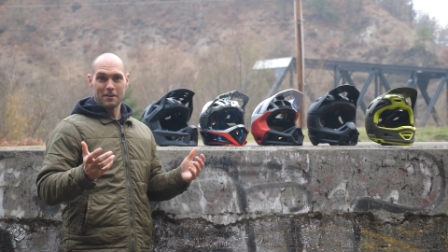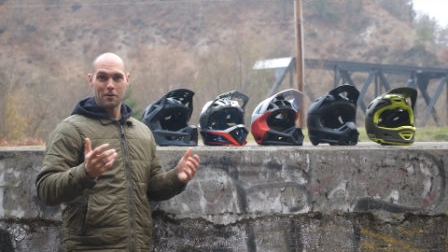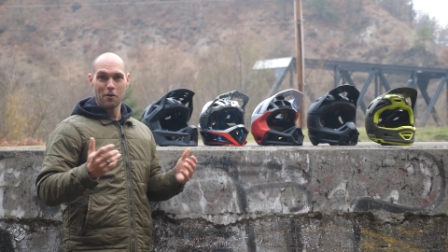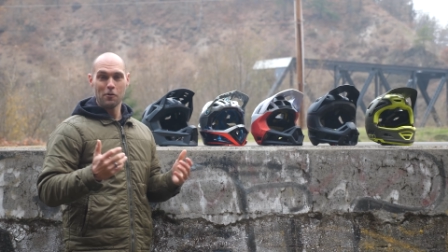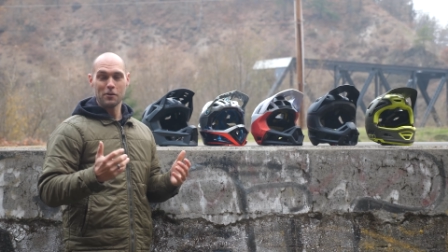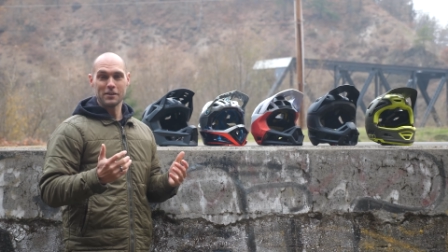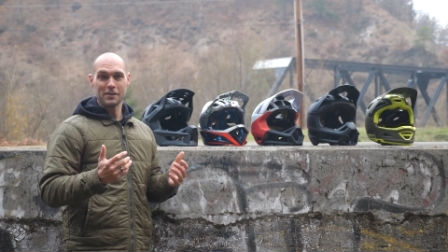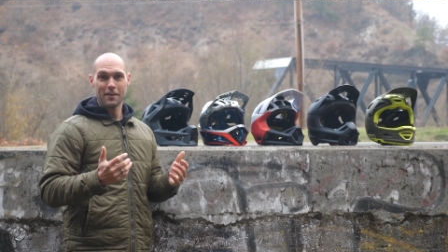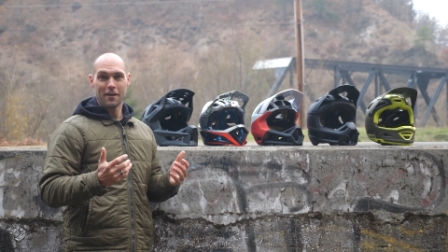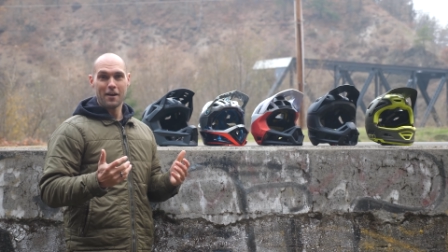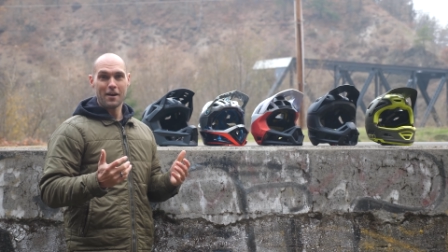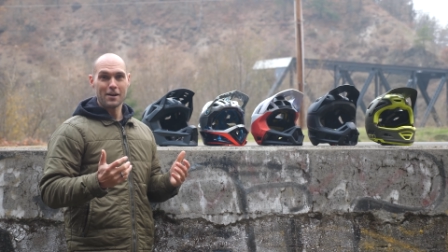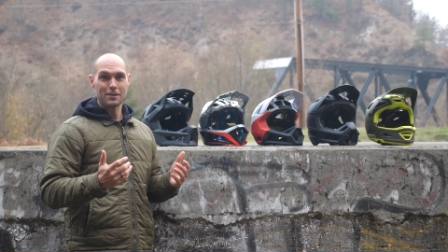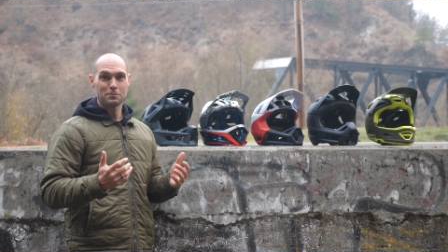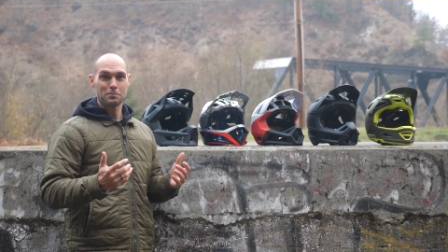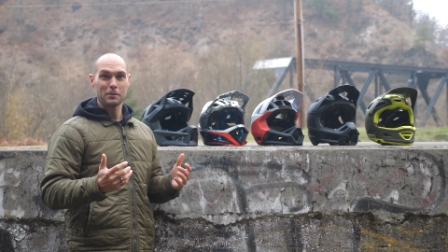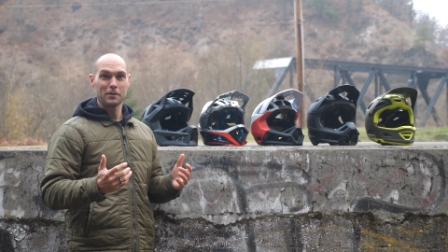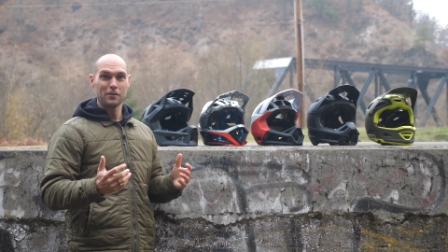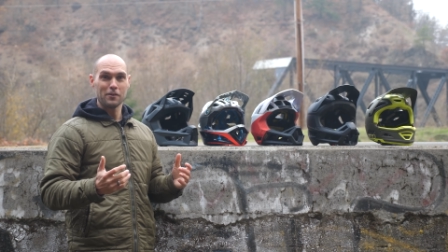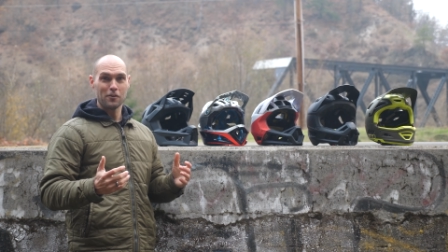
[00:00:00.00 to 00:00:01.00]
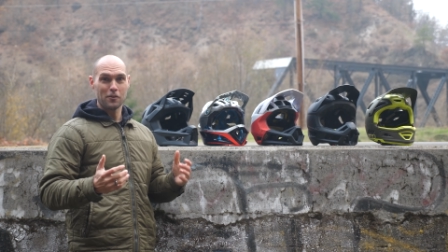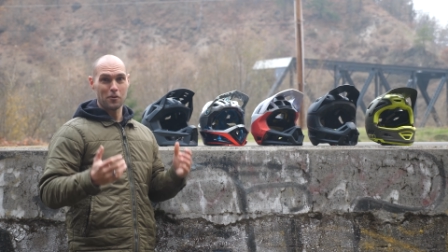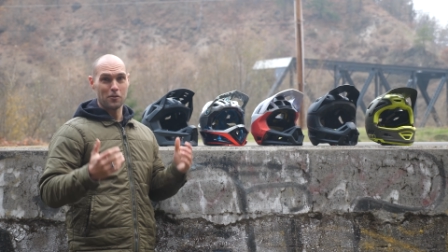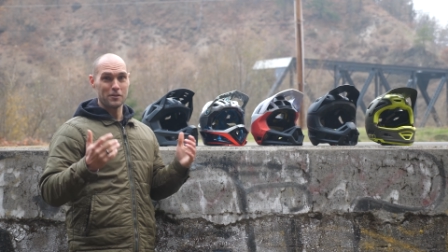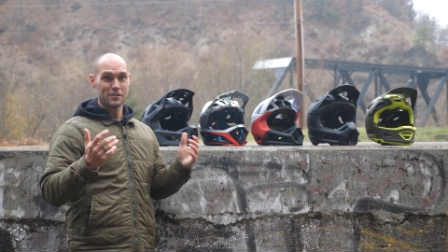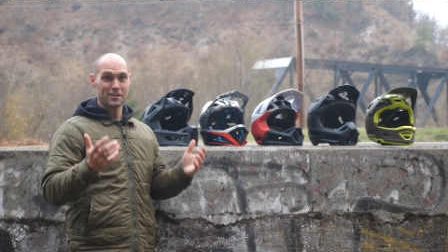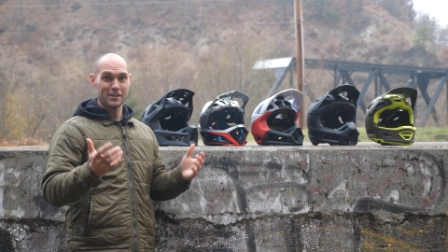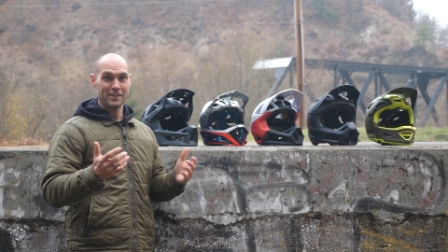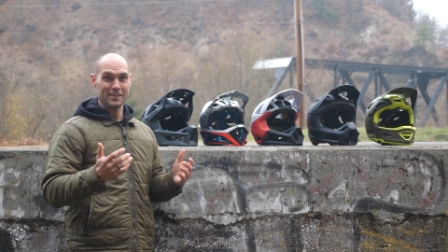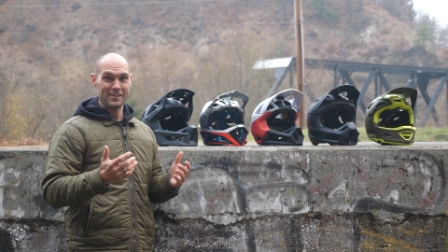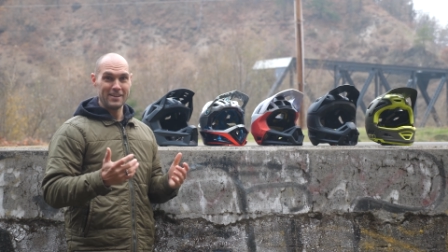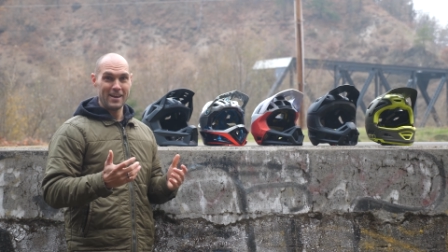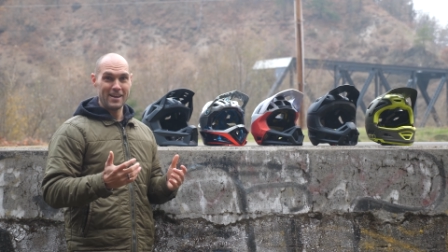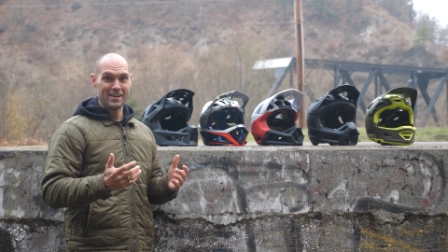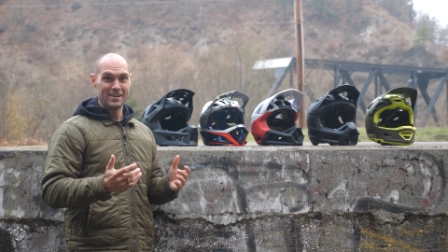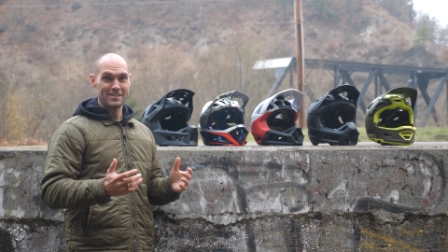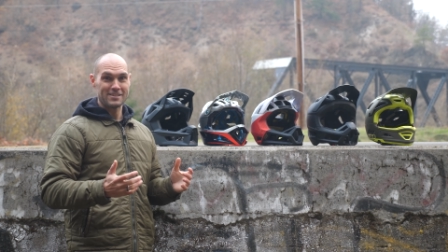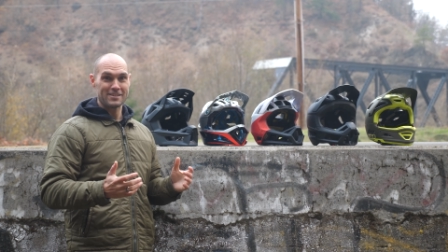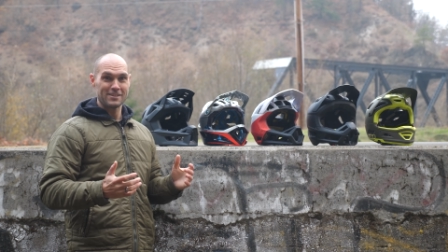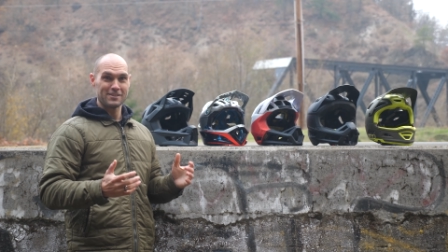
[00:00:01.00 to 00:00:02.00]
Going to the hospital or to the
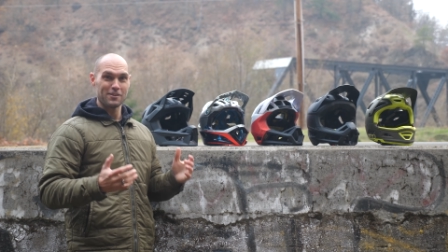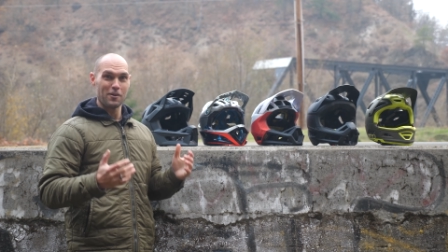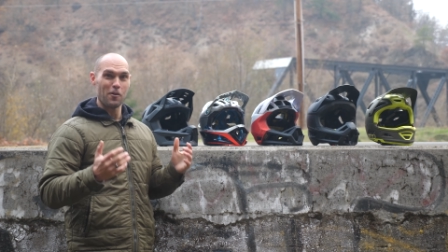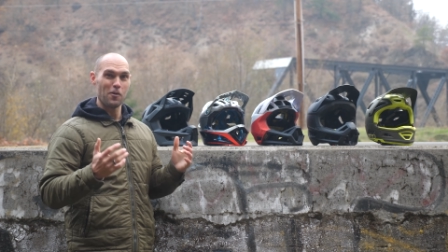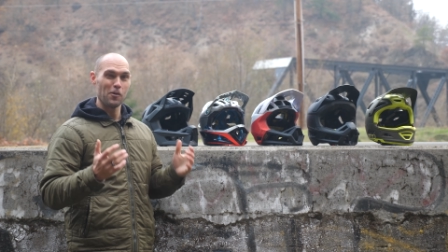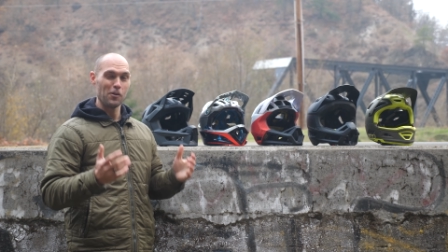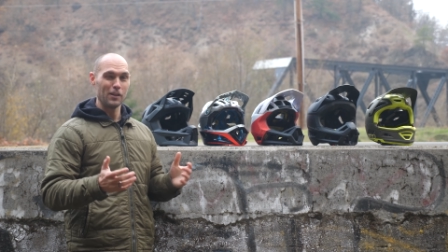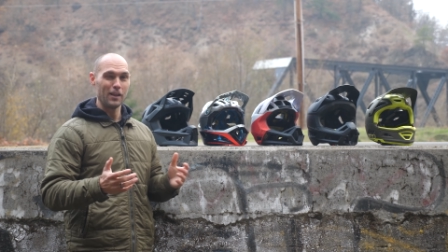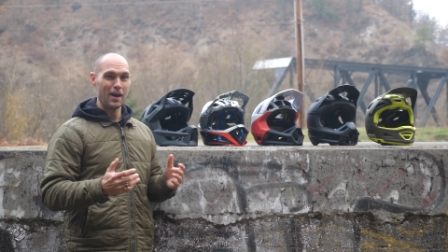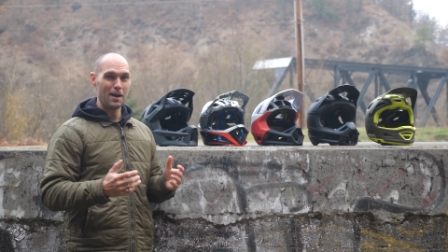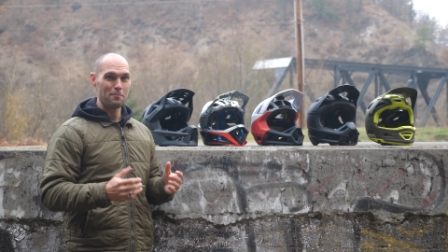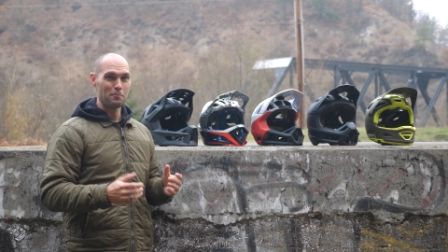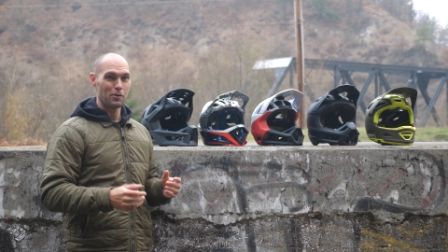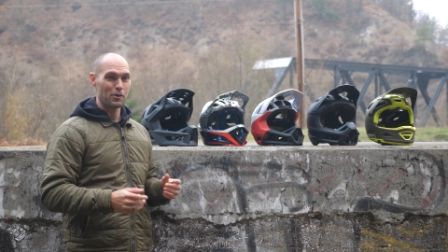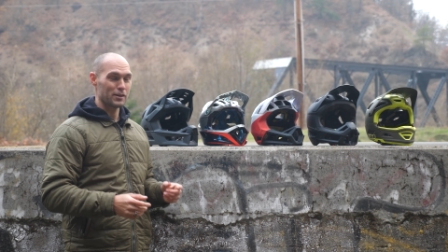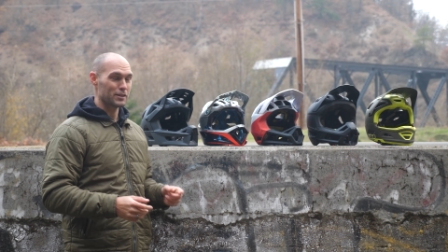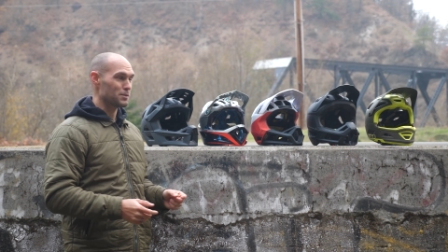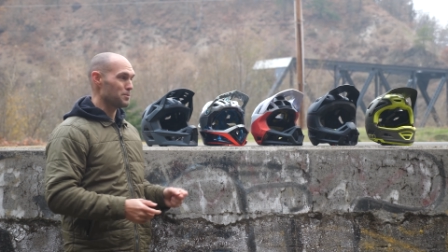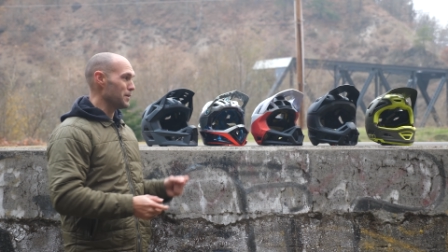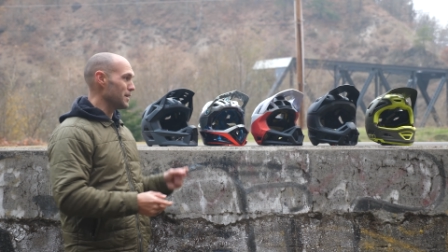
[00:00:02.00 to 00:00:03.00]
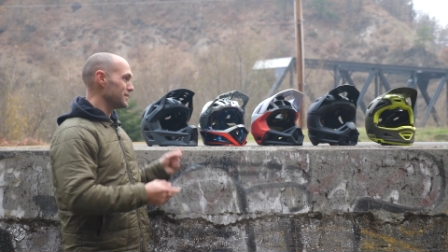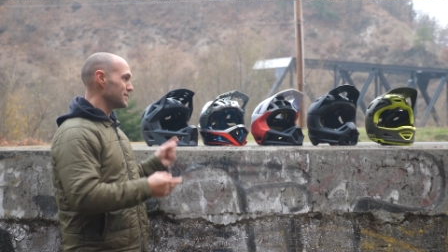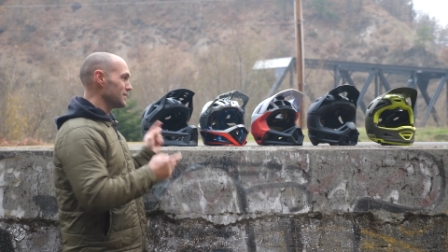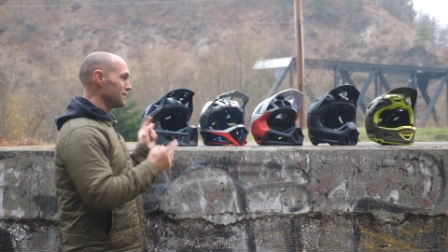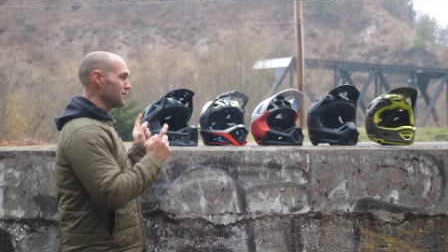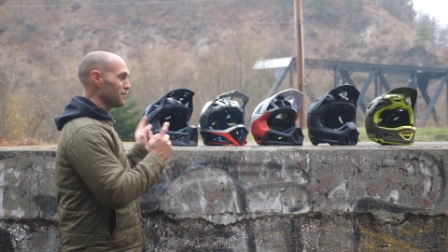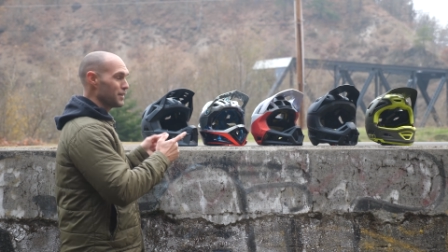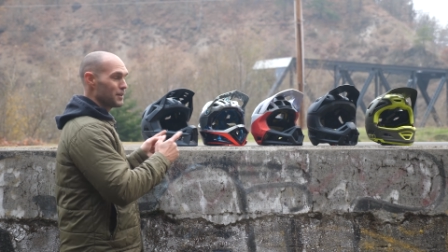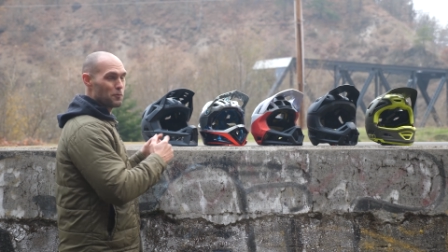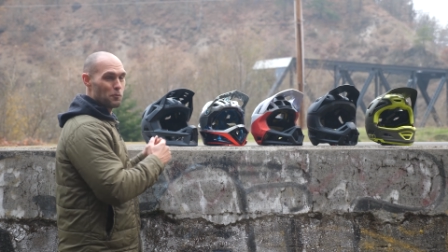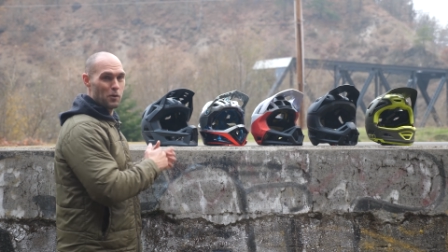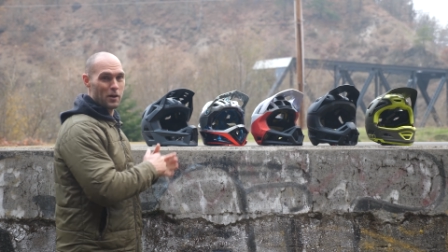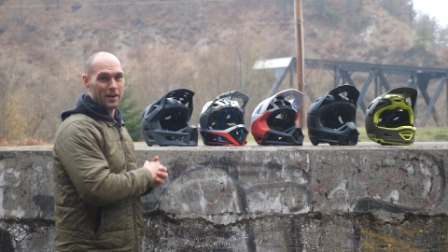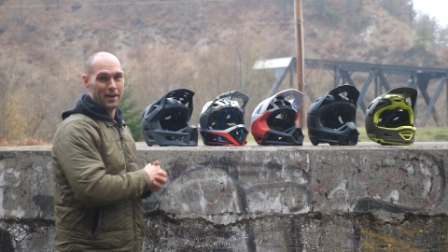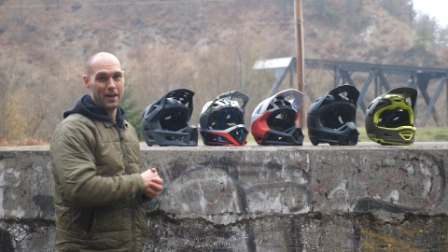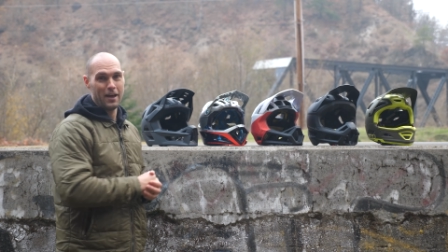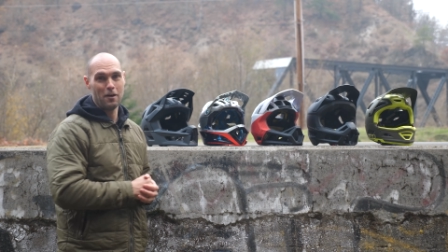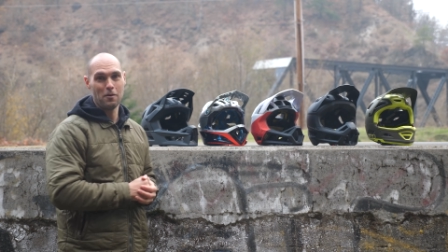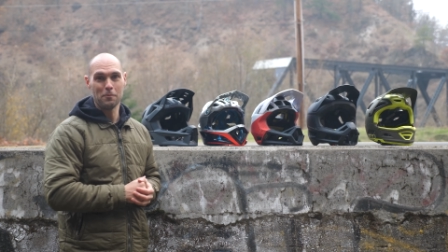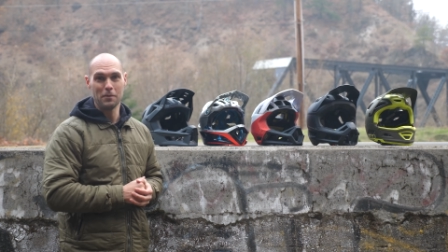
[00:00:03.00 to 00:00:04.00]
dentist is a whole lot more expensive than what
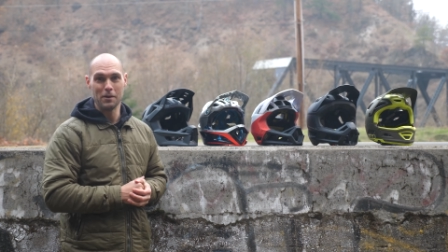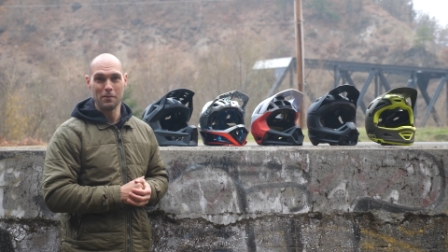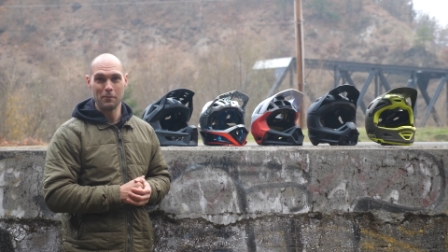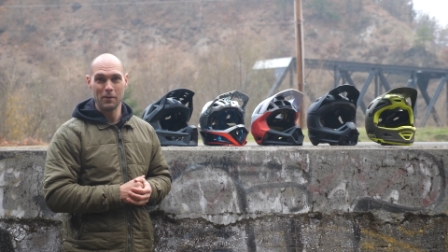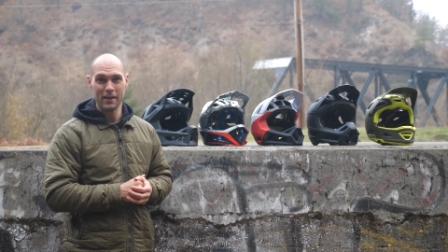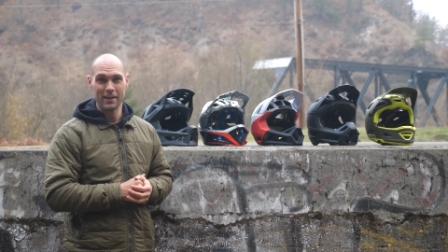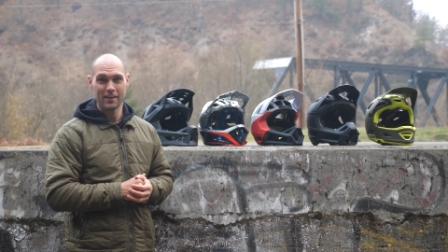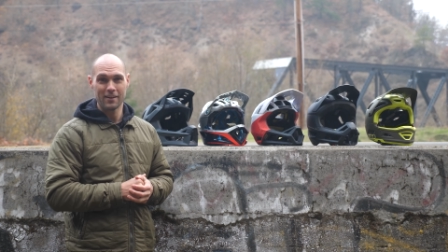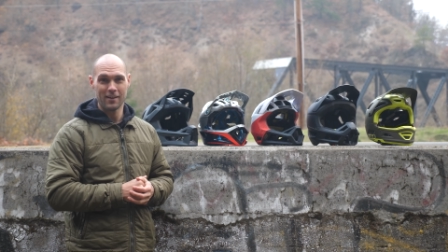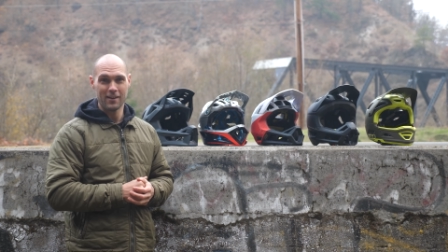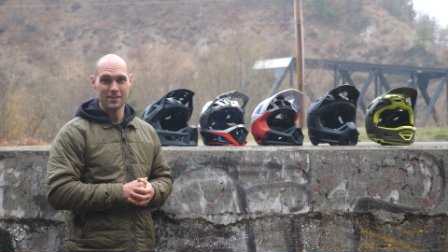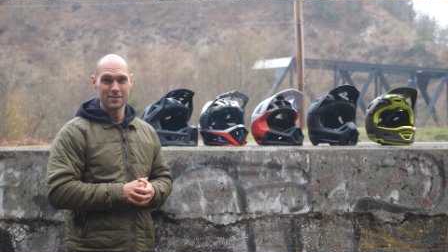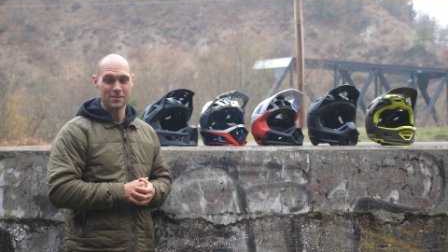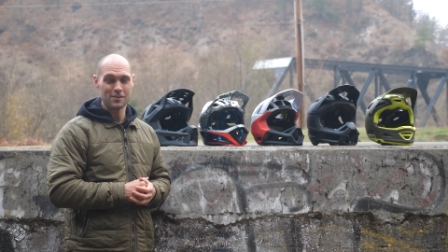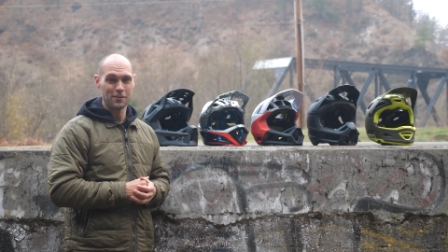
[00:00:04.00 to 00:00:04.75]
a helmet might cost